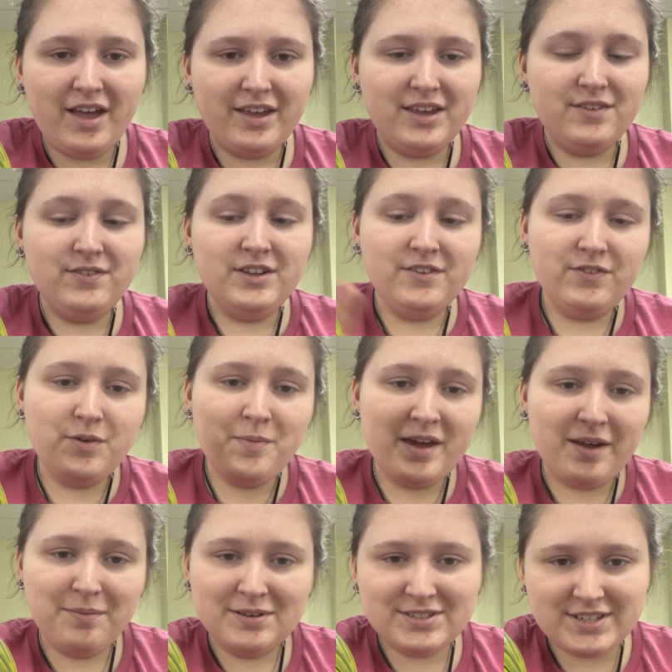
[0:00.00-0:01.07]
even if you make
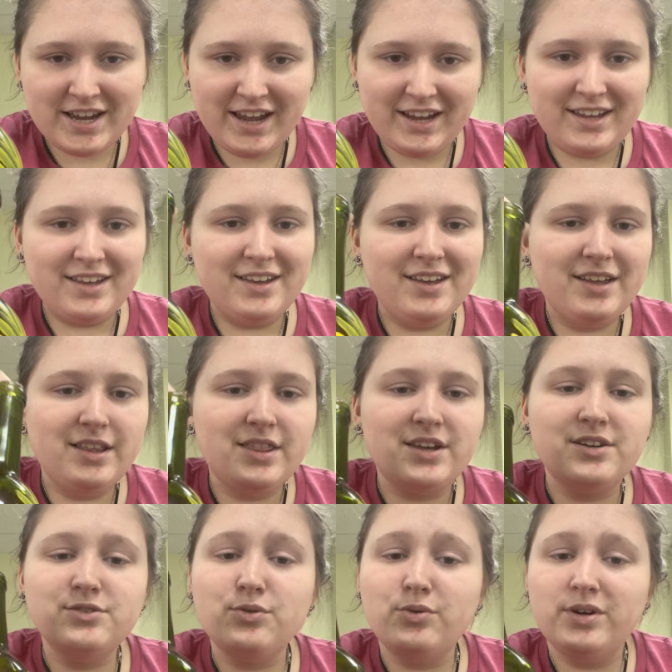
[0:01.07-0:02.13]
a mistake,
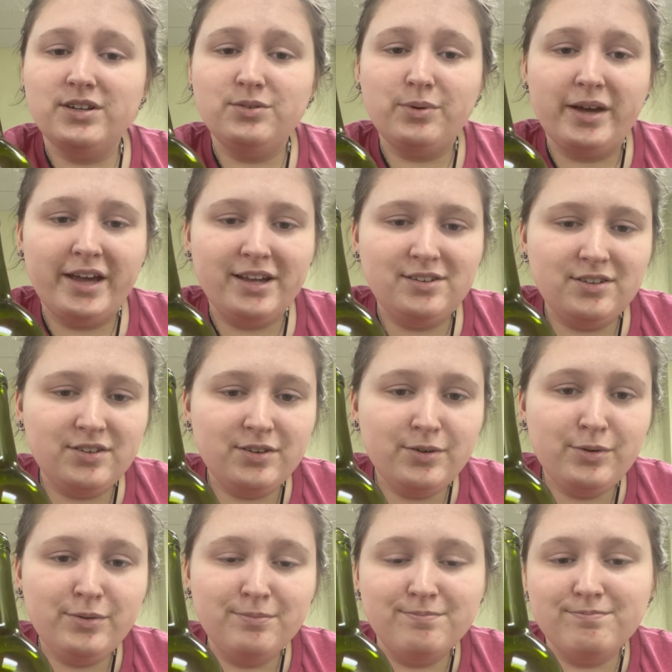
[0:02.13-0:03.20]
there's always a way
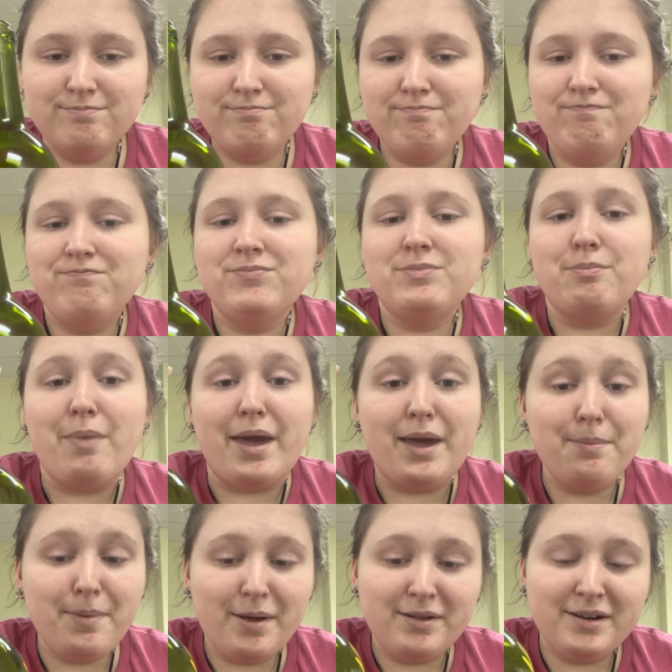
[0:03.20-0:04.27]
to make
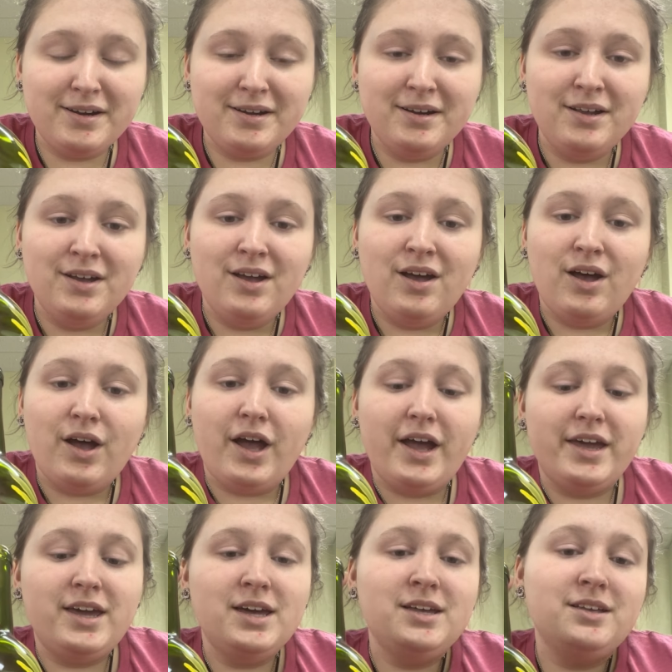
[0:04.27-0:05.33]
it better.
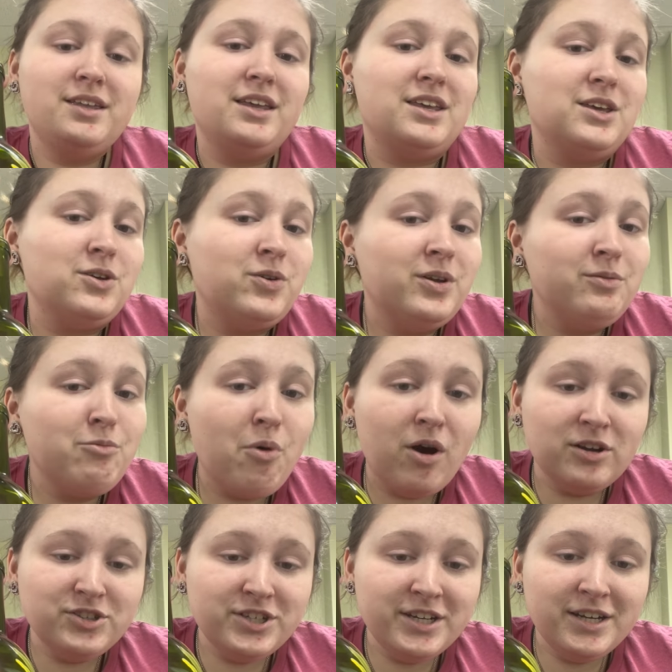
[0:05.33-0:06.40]
You can
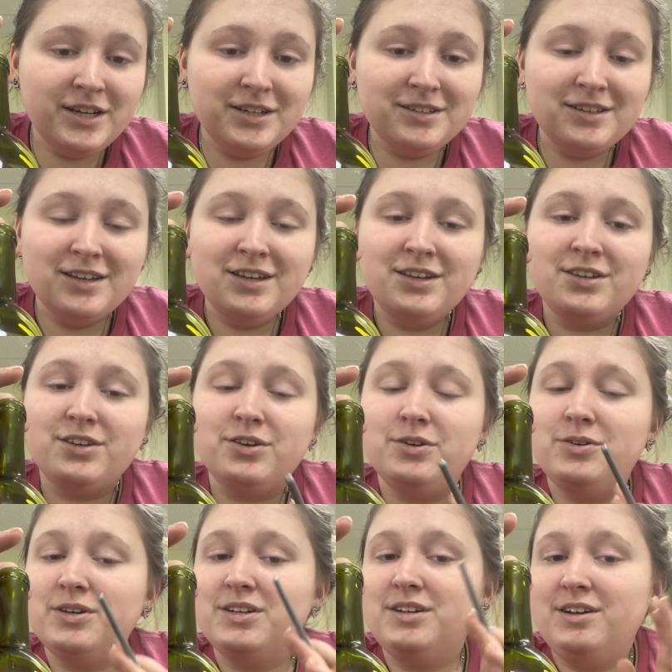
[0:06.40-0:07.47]
wash it, you
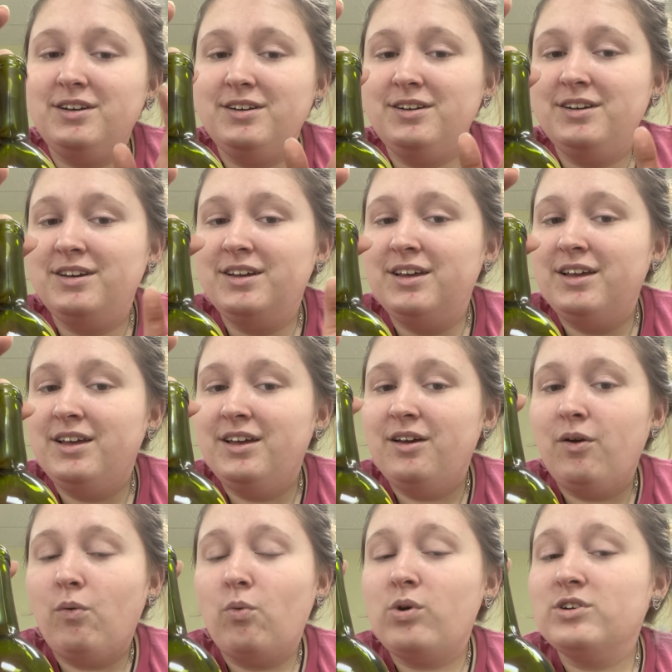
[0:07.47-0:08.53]
can
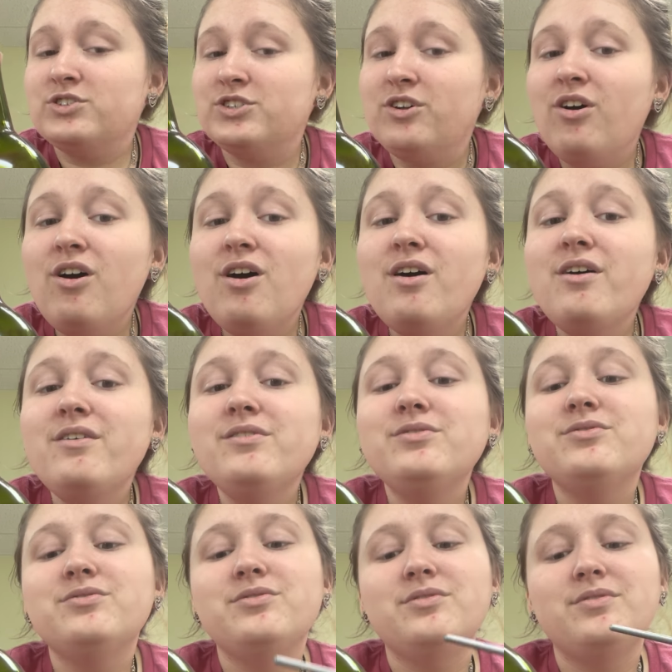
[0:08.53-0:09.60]
wash it off,
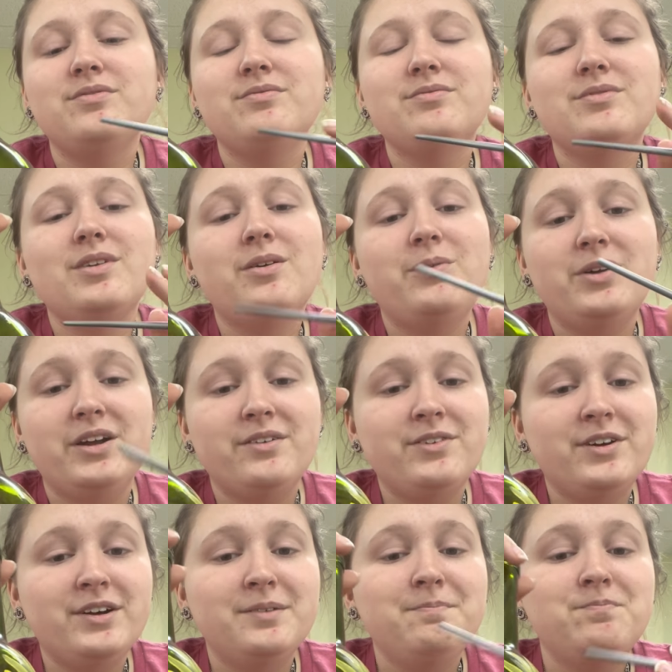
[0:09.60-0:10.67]

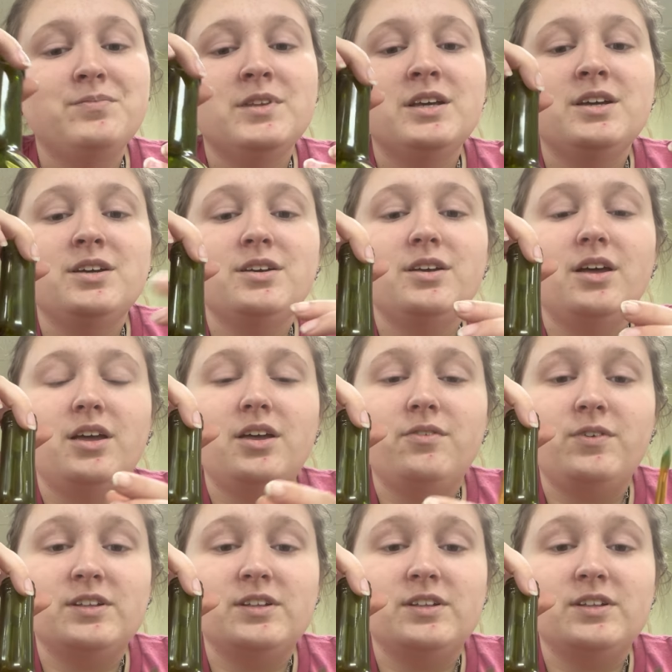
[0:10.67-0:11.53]
whatever. If